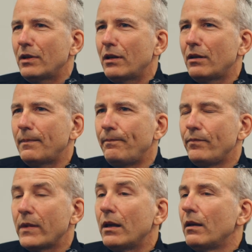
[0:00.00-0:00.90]

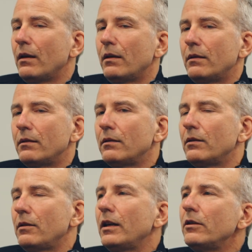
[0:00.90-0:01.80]
Um,
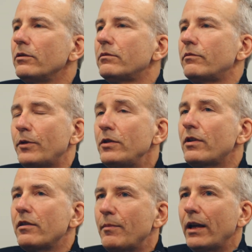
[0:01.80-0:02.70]
it'll freeze
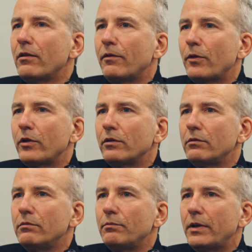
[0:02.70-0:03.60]
dry your mango for you,